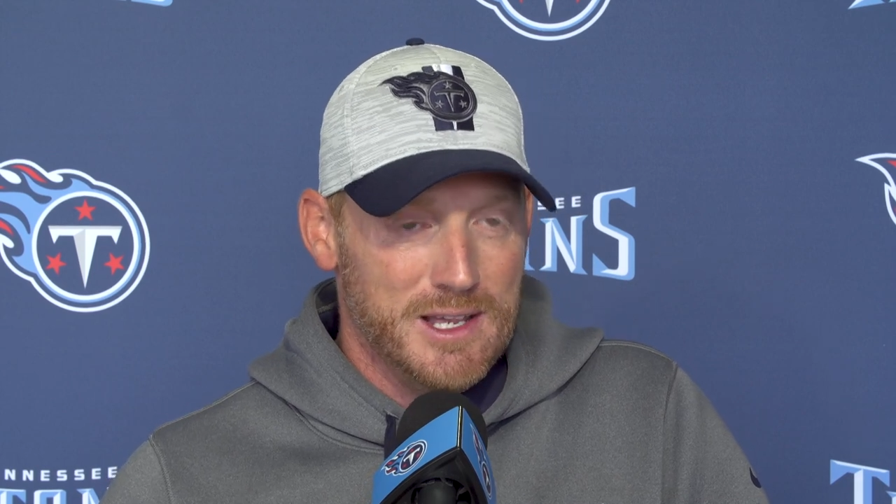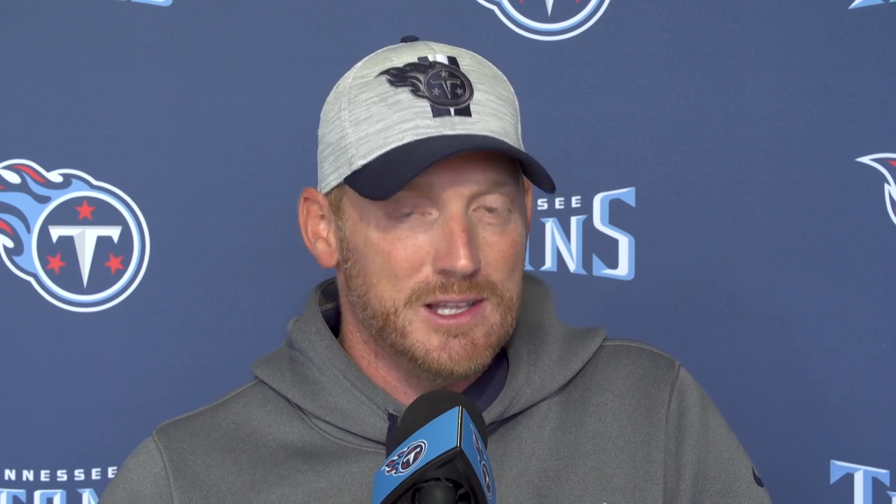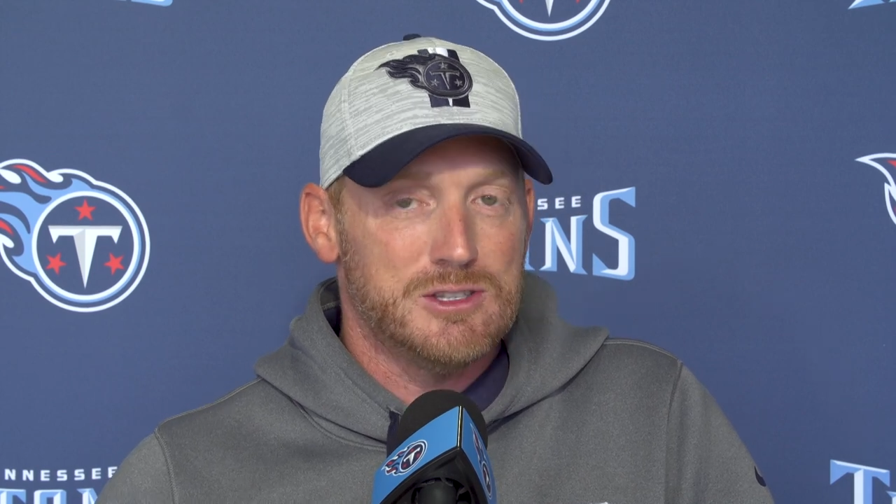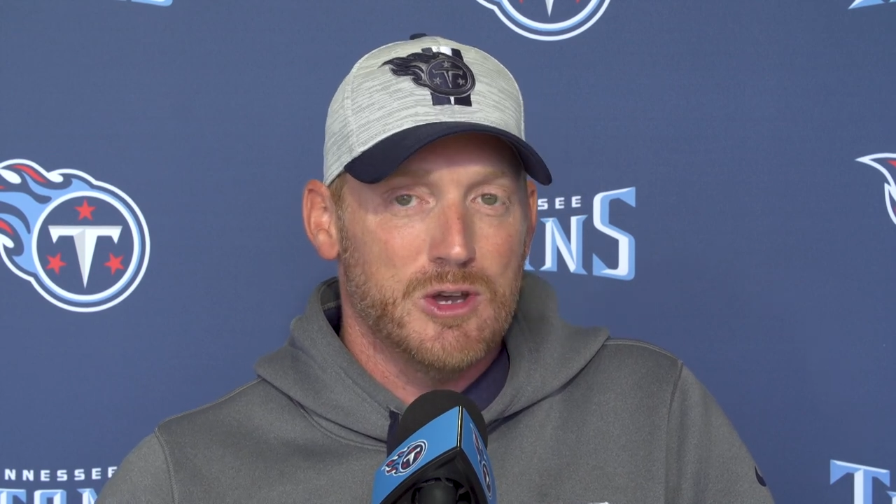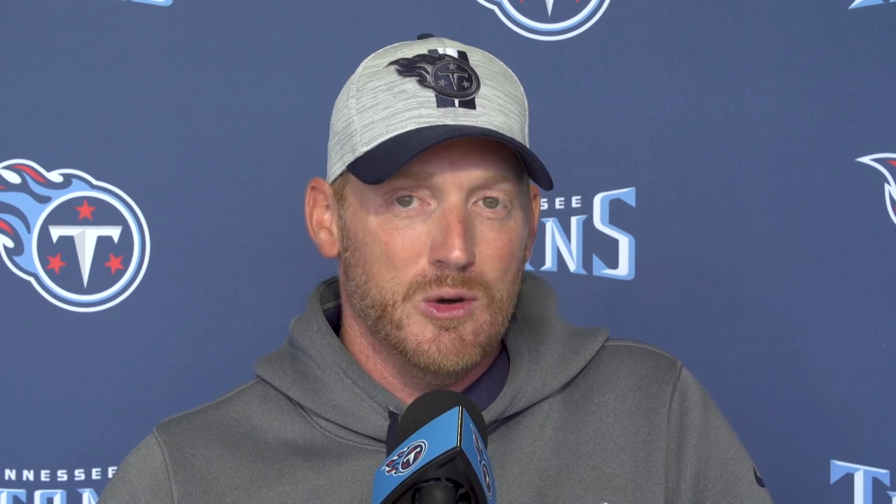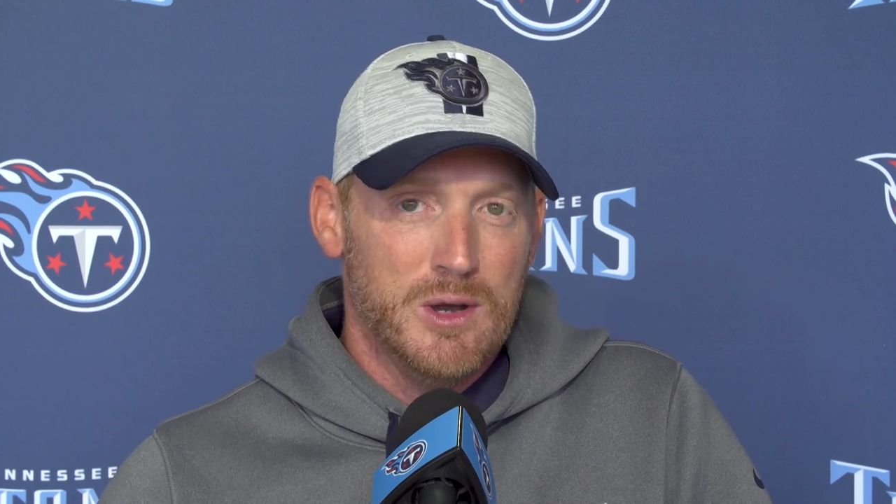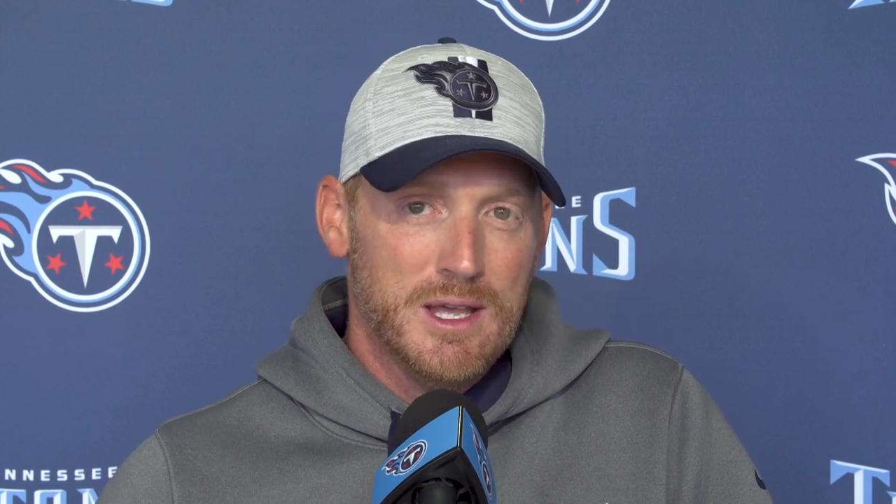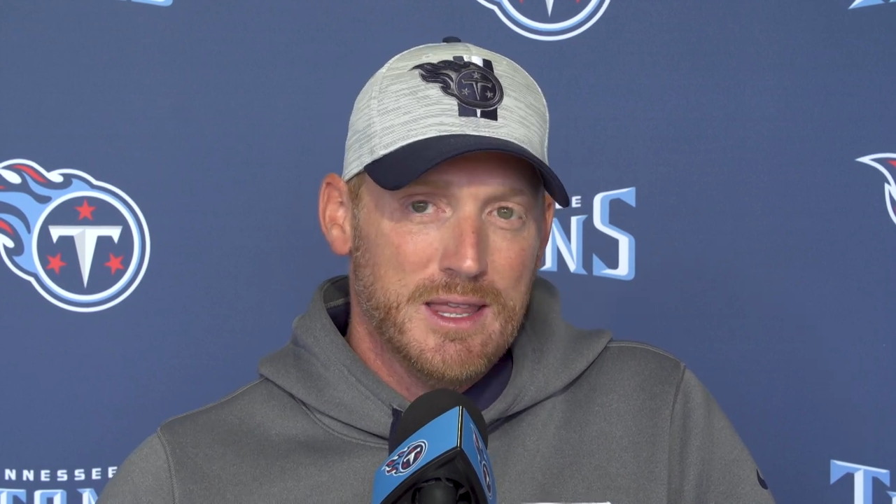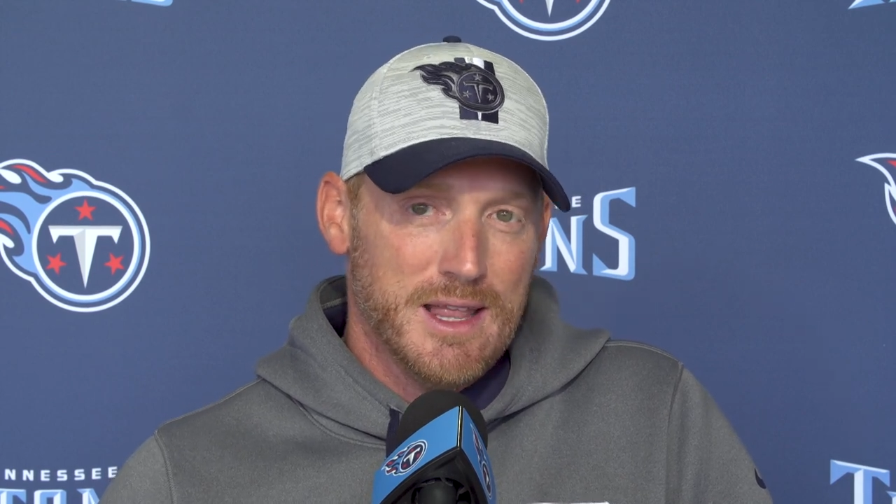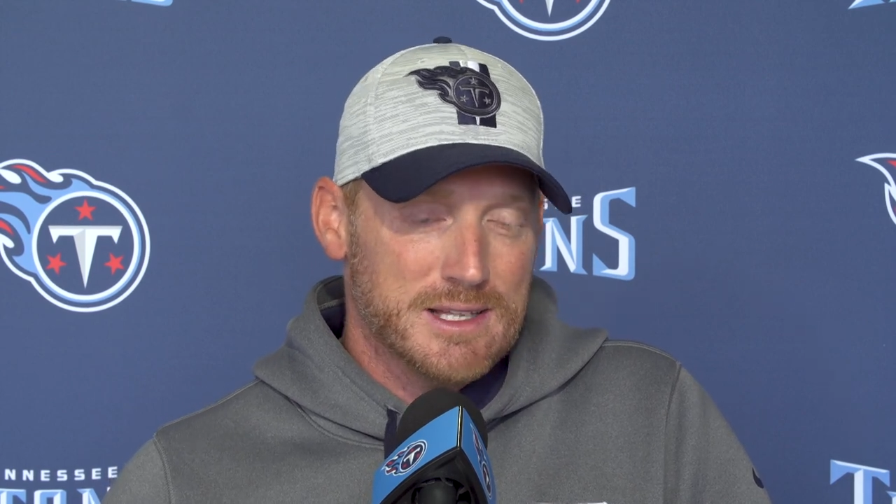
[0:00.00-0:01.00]
And so
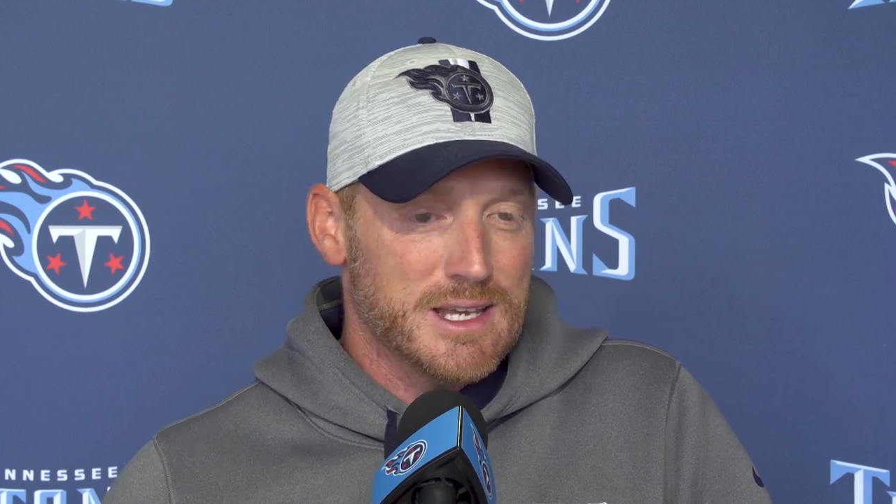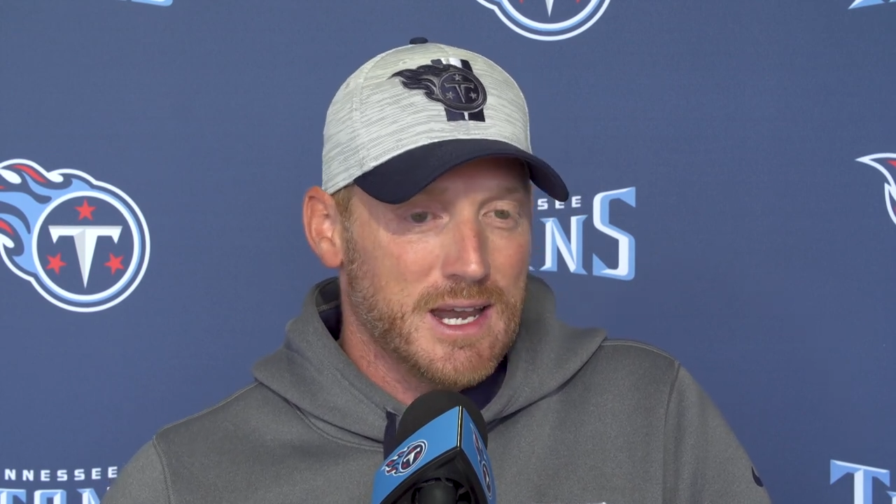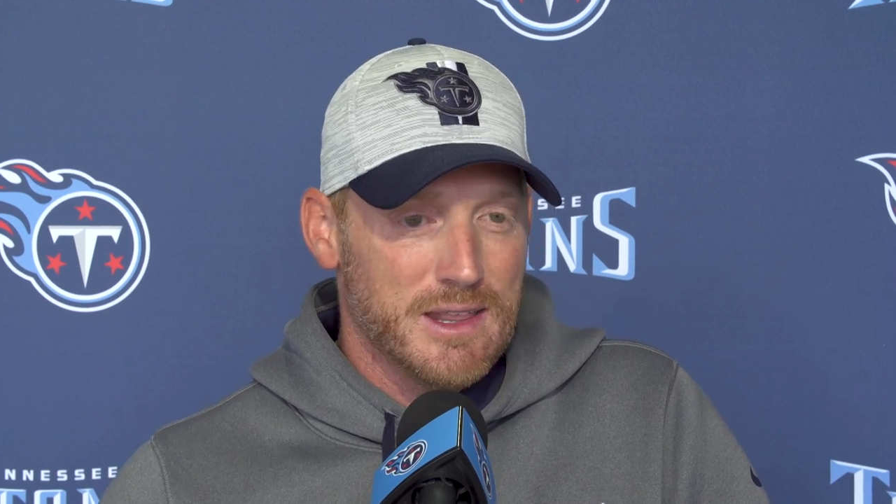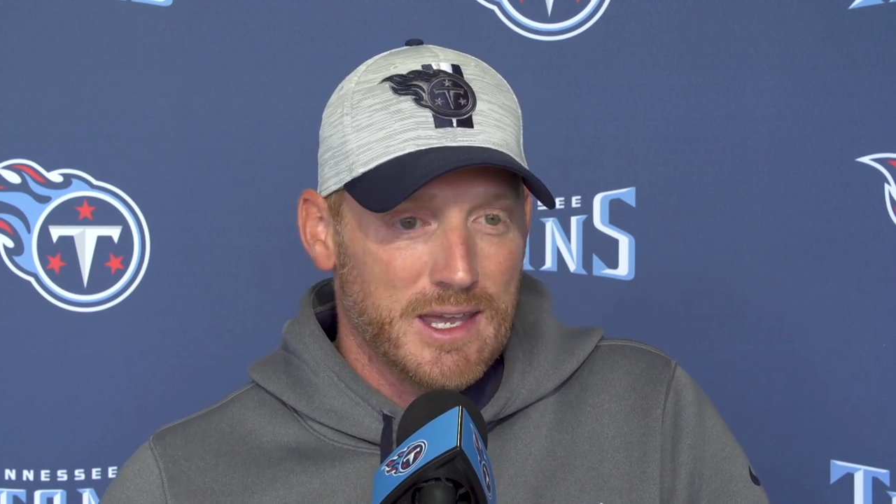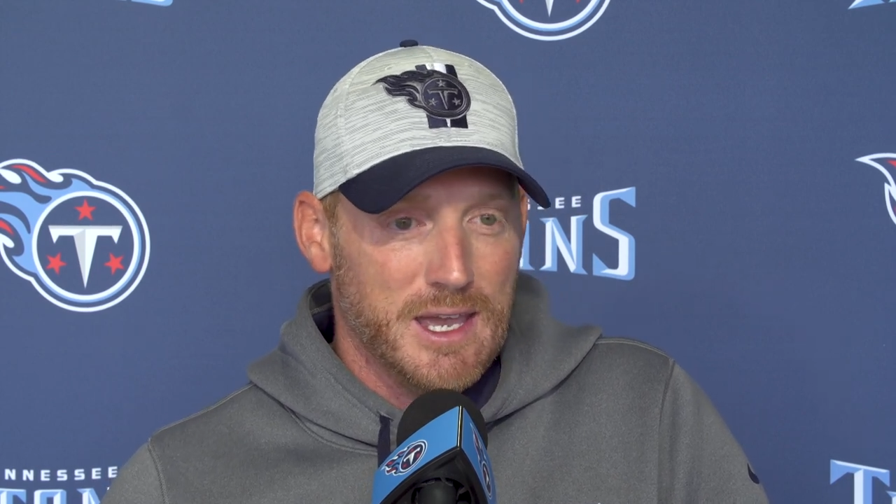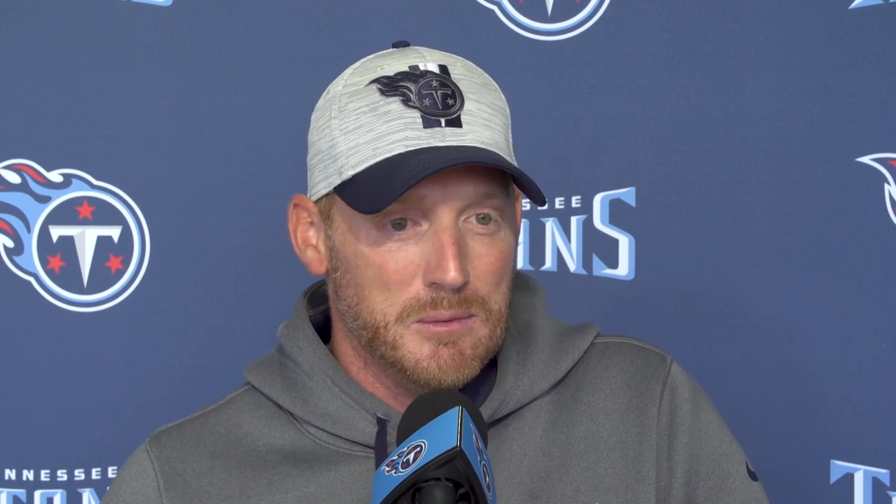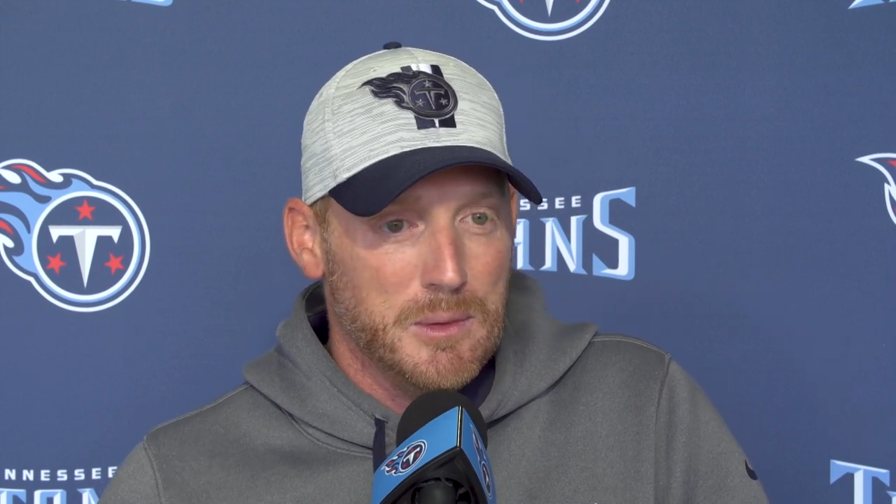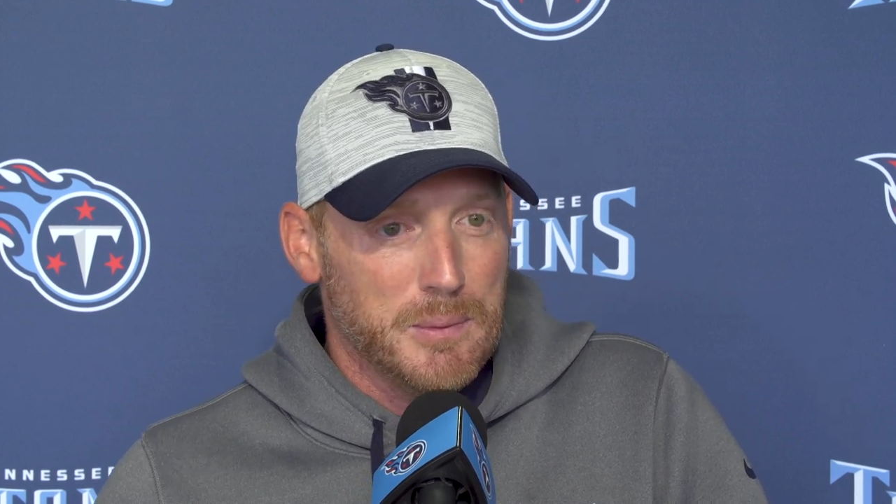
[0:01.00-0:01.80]
that's kind of the game you